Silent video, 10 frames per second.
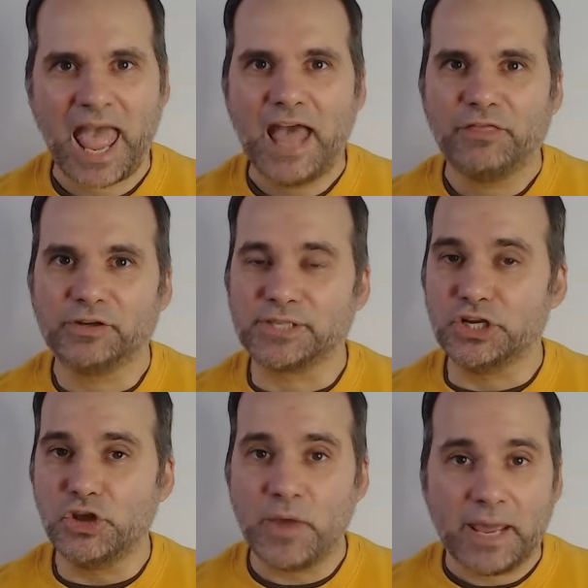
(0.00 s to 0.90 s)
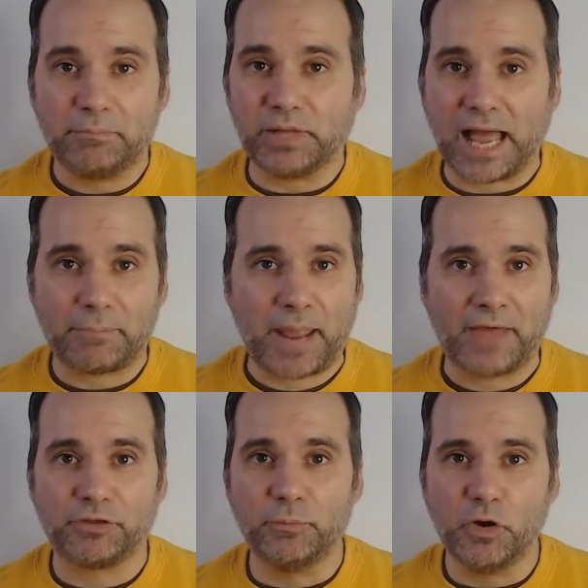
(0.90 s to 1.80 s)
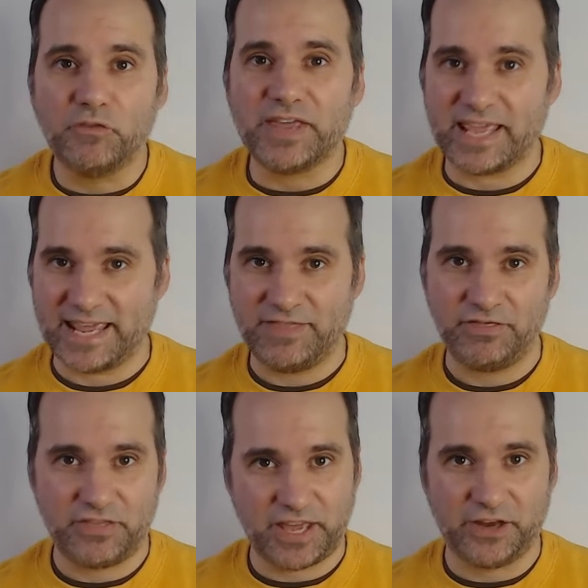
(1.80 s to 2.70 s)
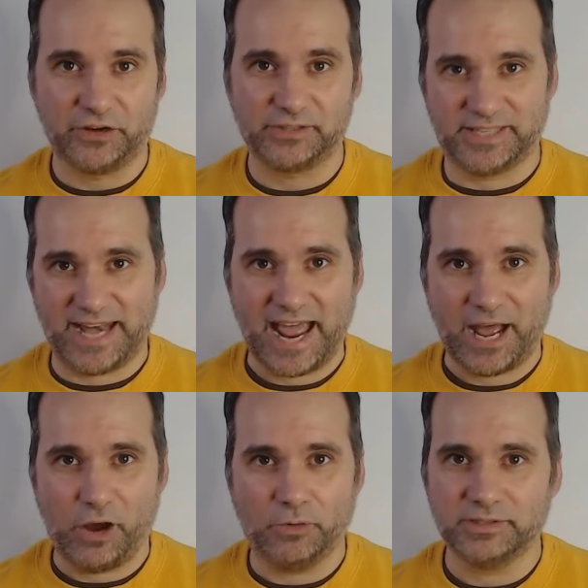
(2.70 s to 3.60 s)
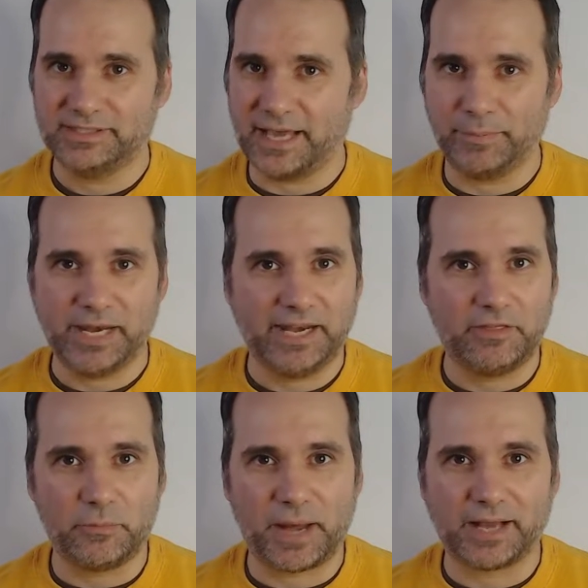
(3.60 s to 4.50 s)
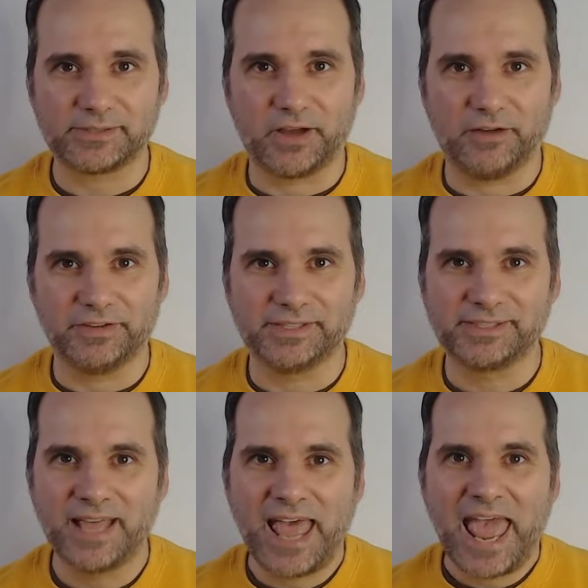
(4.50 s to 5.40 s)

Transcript: There's a new hit Black Panther movie in theaters now, dominated the box office,